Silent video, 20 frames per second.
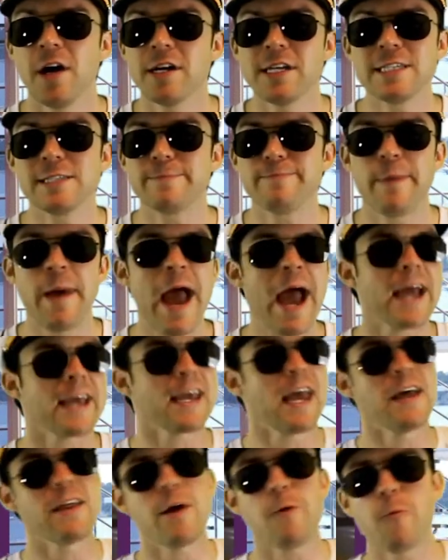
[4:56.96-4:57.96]
his back,
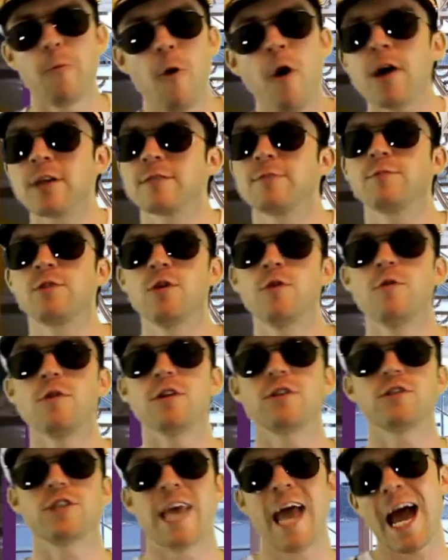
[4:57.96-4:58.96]
and then walks him to
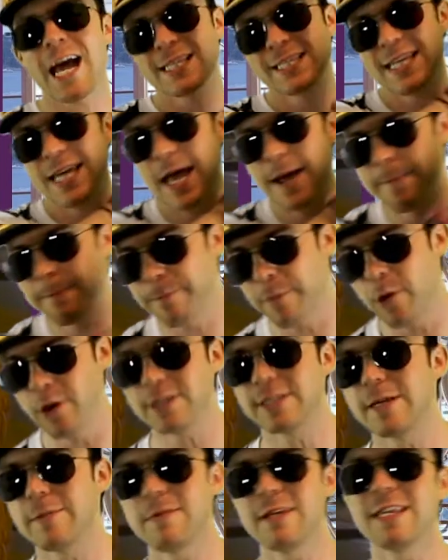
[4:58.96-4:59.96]
a taxi and
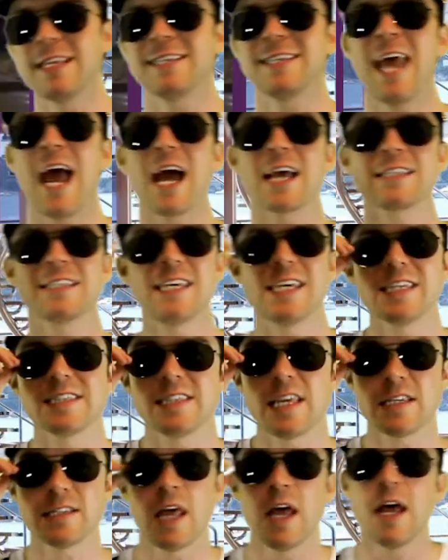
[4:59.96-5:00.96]
puts him in the taxi and
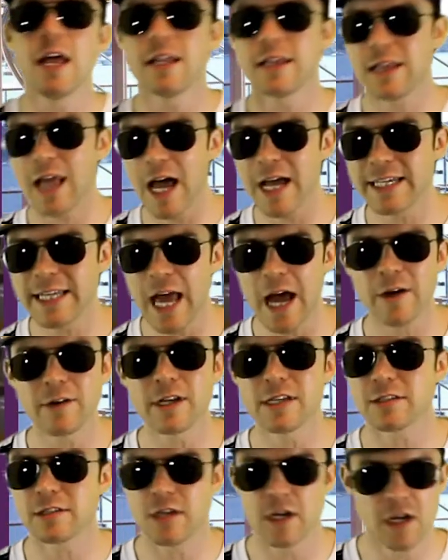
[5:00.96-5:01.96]
says, lie down,
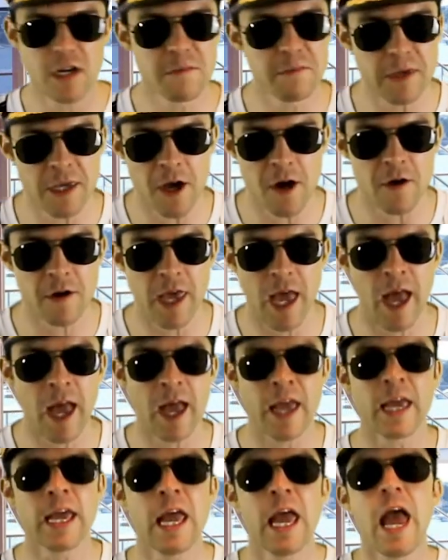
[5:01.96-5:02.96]
it's gonna be
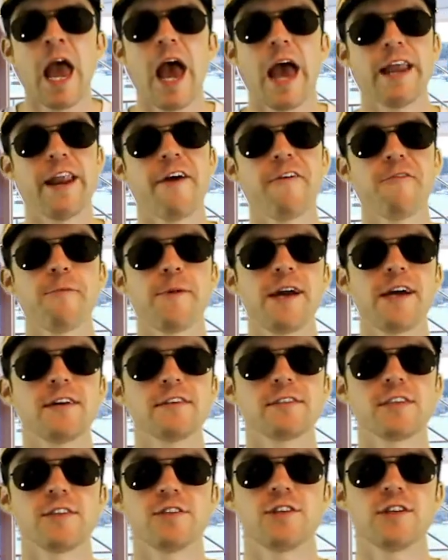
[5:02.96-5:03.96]
okay. And everybody
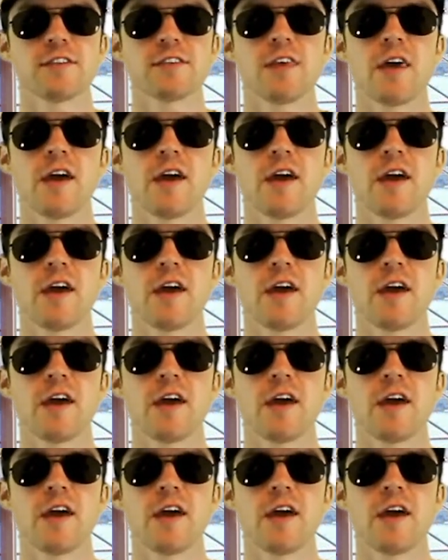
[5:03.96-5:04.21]
else is just